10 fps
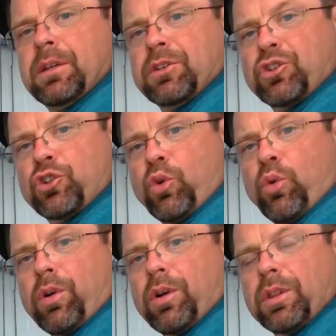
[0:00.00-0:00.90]

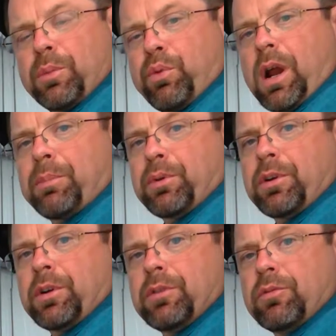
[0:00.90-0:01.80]
restore the
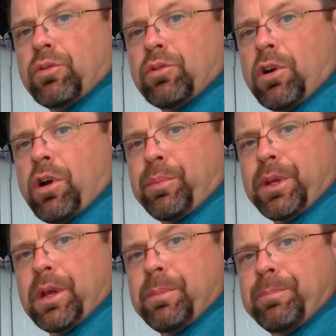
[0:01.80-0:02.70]
proper rotor
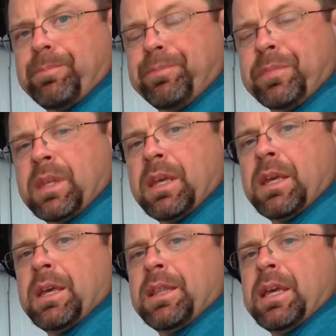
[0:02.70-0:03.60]
RPM.
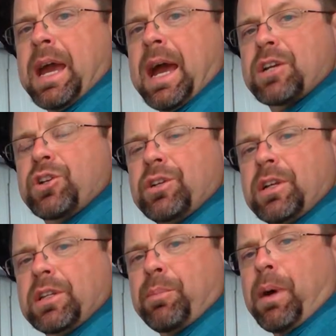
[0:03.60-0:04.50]
The action
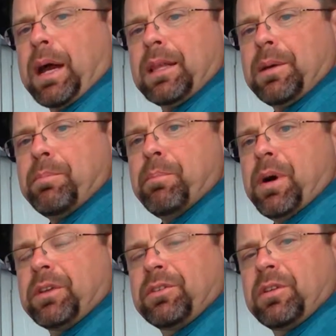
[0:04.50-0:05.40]
that the pilot
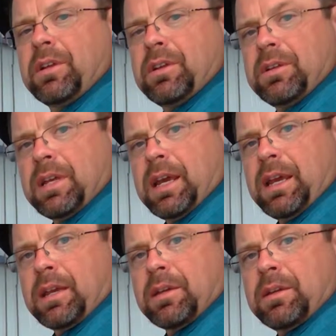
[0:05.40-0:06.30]
must
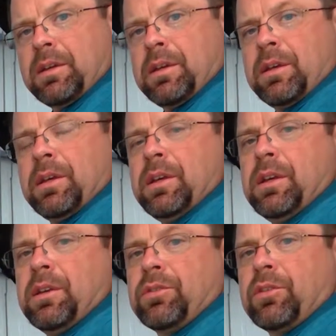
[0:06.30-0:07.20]
take
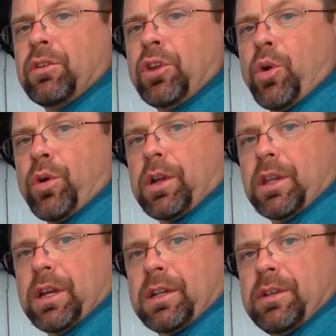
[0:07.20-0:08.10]
is lower
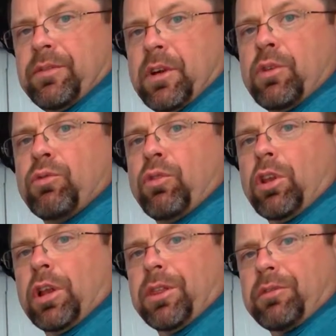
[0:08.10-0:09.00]
collective,
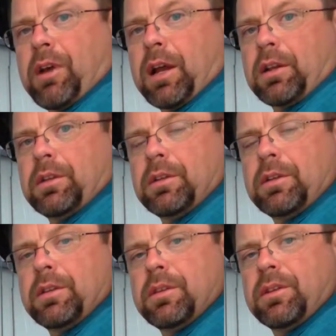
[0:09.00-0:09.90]
roll on throttle.
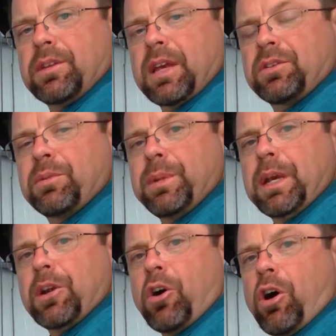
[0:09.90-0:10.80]
This has to be
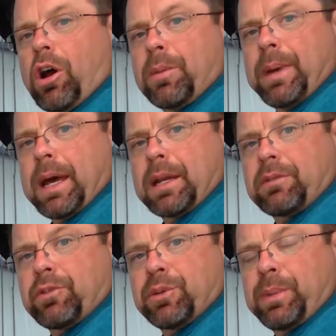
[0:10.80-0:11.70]
an automatic
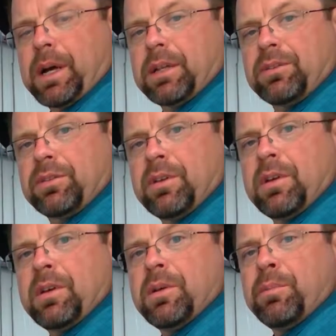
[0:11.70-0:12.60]
response
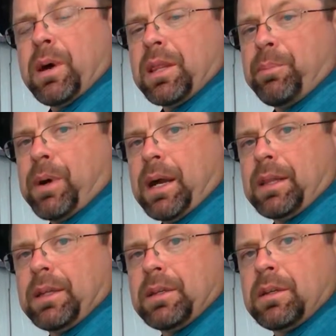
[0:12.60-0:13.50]
by the
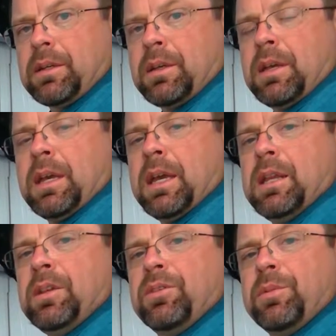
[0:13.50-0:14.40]
pilot. It
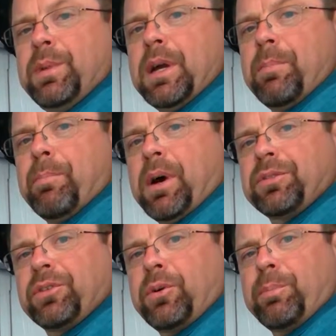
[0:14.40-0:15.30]
needs to be a
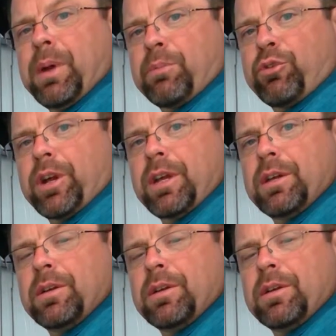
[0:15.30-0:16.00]
muscle memory.